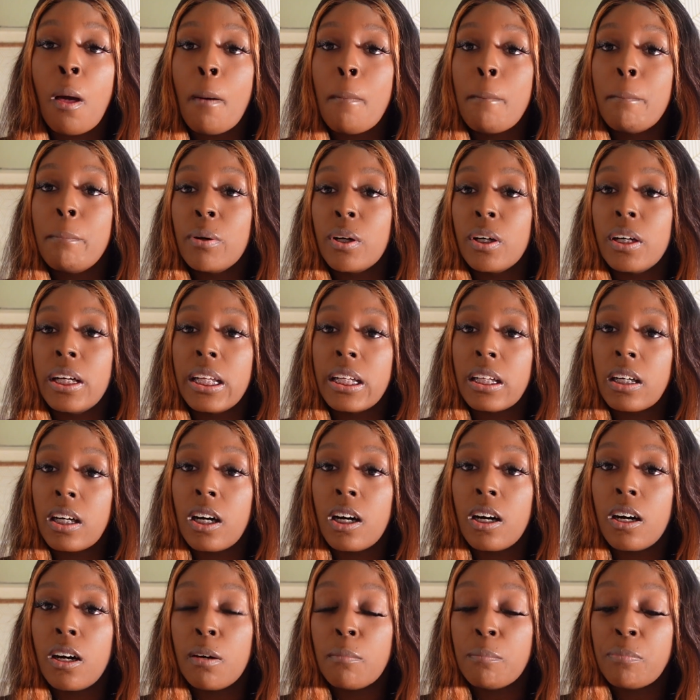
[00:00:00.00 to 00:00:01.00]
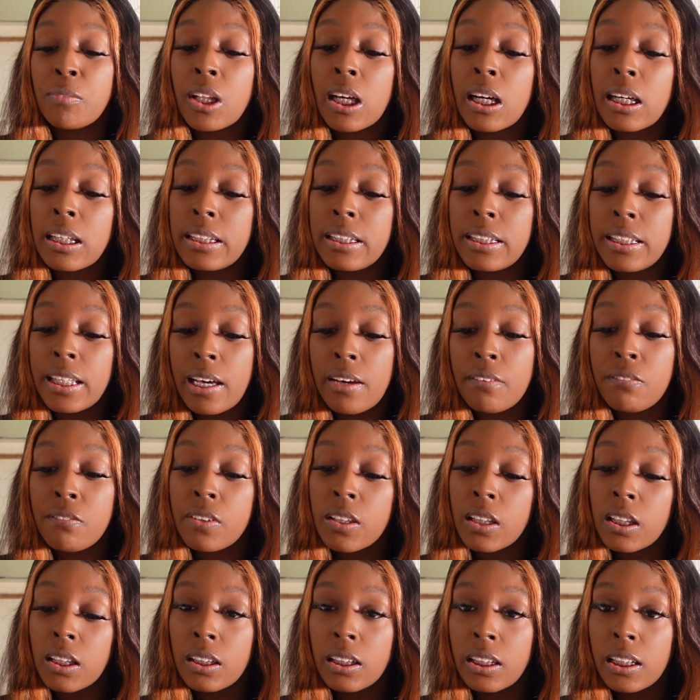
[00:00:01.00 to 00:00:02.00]
But
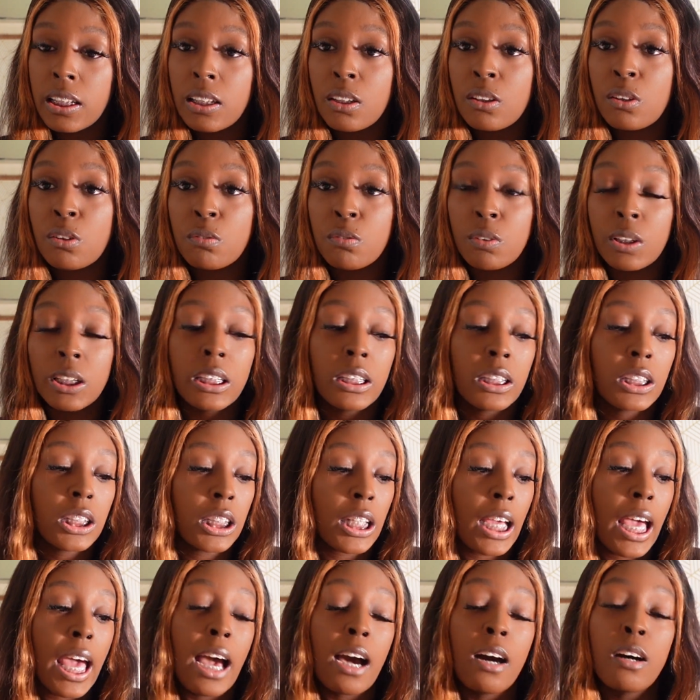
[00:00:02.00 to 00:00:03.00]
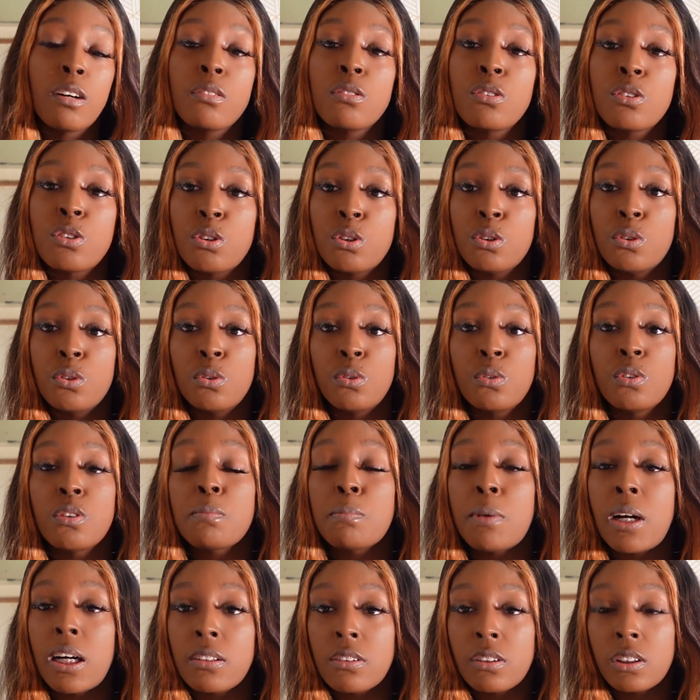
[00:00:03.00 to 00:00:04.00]
definitely reach out to
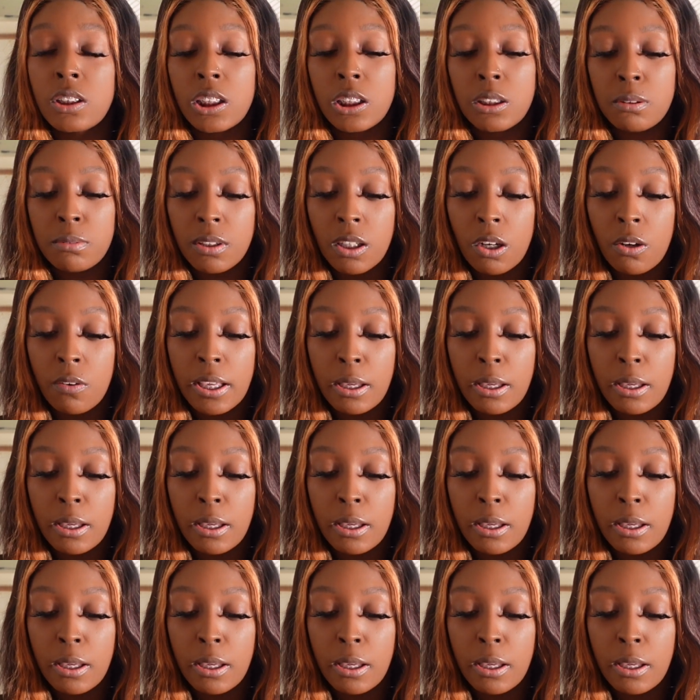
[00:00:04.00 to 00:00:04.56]
sponsorships on